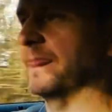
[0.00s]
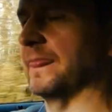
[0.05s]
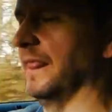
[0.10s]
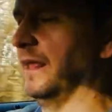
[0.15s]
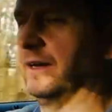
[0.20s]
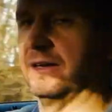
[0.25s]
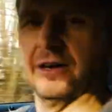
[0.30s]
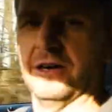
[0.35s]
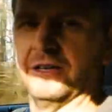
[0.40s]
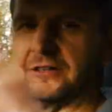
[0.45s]

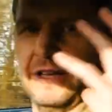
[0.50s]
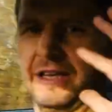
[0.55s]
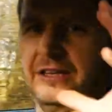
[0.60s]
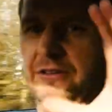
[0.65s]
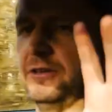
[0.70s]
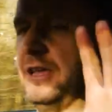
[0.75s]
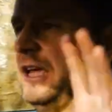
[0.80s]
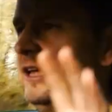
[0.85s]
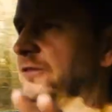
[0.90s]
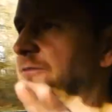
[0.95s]
look guys,
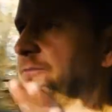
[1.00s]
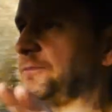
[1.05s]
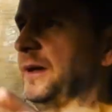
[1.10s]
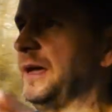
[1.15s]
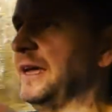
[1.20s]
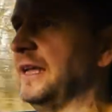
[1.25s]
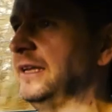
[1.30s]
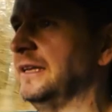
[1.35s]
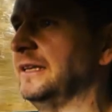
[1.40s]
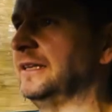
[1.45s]
it's
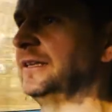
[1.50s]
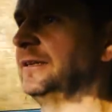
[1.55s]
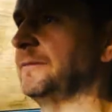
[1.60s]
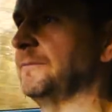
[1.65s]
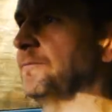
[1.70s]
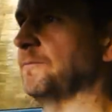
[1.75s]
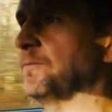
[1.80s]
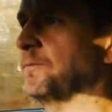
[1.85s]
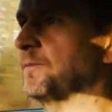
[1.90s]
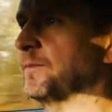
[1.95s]

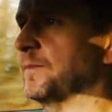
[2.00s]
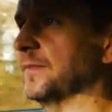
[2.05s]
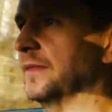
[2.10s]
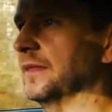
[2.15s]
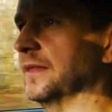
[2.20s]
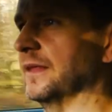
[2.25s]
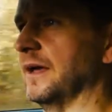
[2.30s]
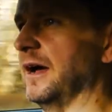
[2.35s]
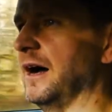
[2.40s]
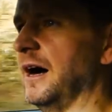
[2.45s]

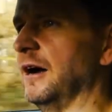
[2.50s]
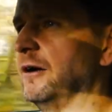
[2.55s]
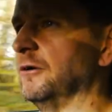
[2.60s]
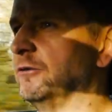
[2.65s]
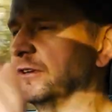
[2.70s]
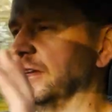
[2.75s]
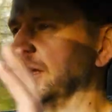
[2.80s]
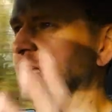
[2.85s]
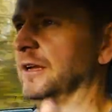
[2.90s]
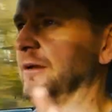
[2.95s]
been, I
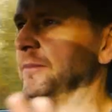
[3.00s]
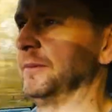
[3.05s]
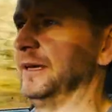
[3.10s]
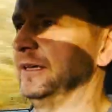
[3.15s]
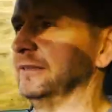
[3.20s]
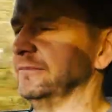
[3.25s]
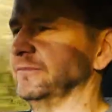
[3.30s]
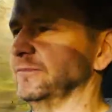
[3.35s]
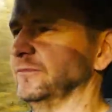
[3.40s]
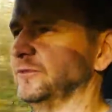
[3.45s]
was a little
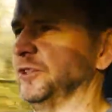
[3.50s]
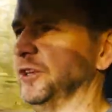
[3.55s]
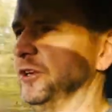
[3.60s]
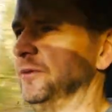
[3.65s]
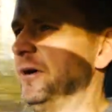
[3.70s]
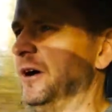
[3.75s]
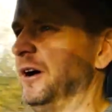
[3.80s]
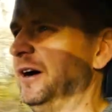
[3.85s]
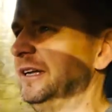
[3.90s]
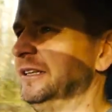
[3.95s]
bit two
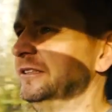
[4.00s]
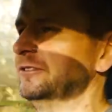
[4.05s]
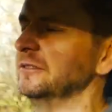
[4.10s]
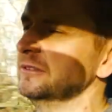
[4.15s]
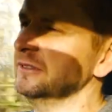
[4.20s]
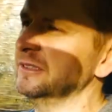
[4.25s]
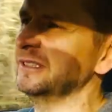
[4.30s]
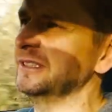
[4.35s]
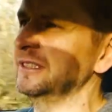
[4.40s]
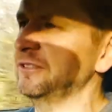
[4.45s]
minds.
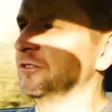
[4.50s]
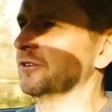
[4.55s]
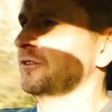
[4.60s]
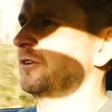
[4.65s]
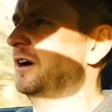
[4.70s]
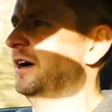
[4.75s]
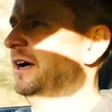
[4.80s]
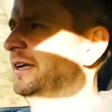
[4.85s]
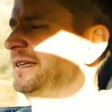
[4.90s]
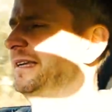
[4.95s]
It's all
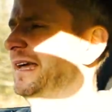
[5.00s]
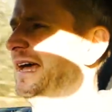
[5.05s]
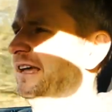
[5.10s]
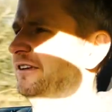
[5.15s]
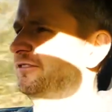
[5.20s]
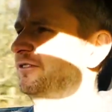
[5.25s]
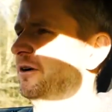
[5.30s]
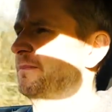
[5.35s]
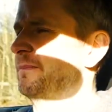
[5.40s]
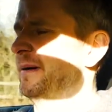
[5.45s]
right. Yeah,
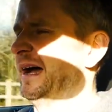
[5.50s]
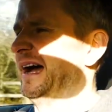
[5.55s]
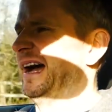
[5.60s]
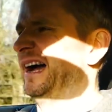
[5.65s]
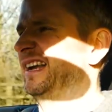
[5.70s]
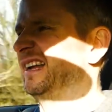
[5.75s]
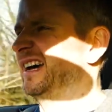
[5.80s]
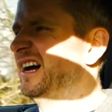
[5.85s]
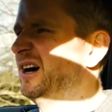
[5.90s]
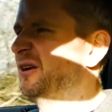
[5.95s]
it's not
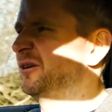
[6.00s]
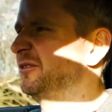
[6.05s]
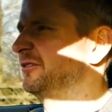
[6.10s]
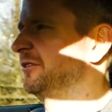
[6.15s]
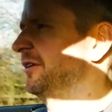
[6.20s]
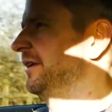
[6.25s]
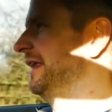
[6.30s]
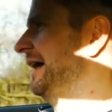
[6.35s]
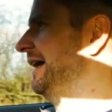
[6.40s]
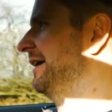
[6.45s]
bad. Oh, it's
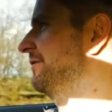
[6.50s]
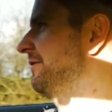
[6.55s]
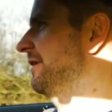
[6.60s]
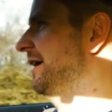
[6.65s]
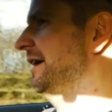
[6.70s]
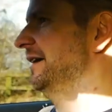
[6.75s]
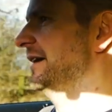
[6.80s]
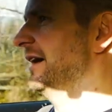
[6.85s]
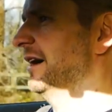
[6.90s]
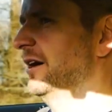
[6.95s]
not that
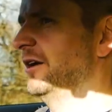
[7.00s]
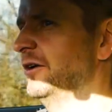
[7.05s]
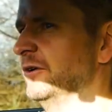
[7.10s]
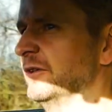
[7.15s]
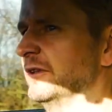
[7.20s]
great. Oh,